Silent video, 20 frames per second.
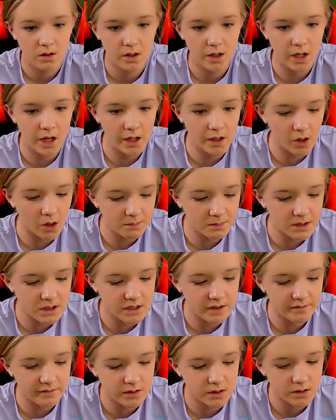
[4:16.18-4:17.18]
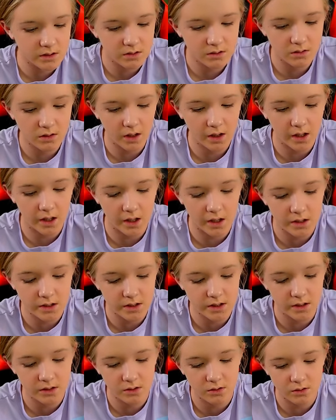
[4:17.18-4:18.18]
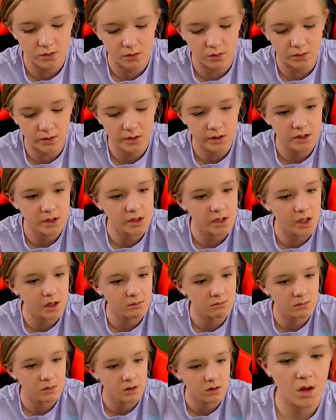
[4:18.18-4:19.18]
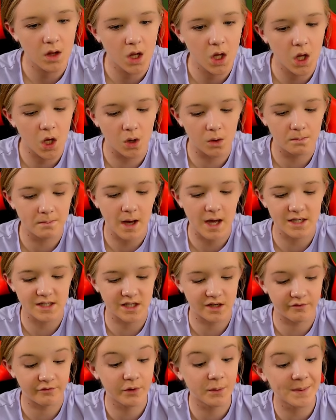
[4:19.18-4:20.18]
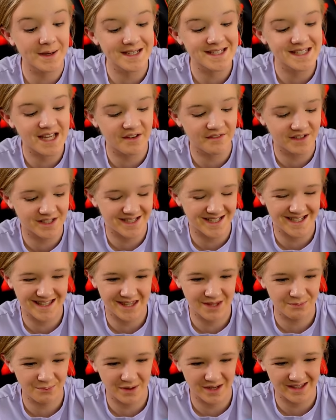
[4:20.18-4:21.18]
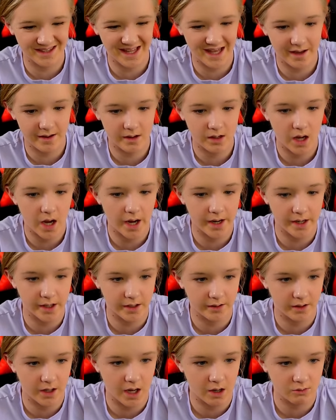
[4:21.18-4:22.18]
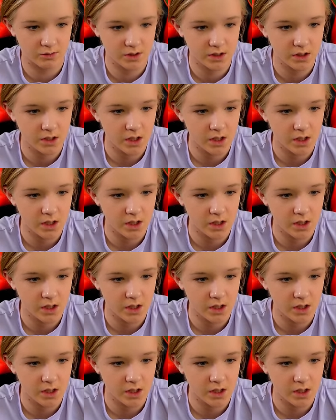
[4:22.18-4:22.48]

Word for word: Can I not be 18 years old in this game? Oh, Madison, for my 17th birthday, I get a house.